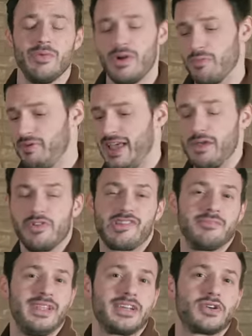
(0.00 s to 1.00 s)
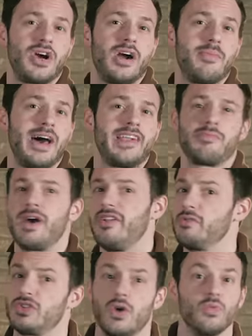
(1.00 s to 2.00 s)
We were playing with some Electro-Harmonix
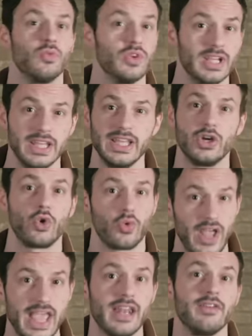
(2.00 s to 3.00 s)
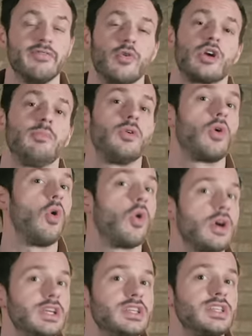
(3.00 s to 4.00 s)
pedals, which are really great affordable
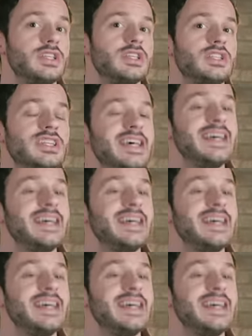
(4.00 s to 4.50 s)
choruses.